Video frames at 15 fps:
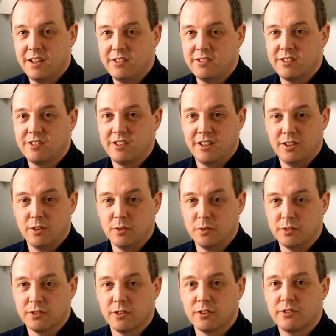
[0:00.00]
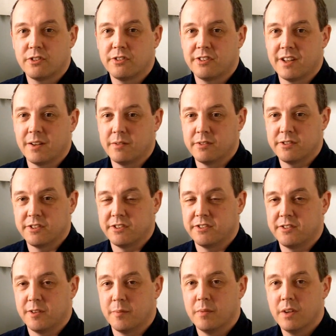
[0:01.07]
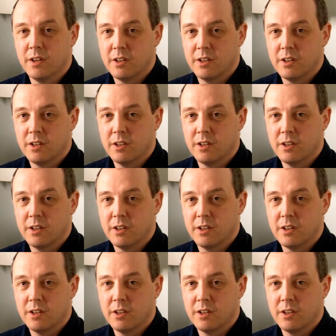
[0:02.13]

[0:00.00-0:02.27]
easy to use ultrasound system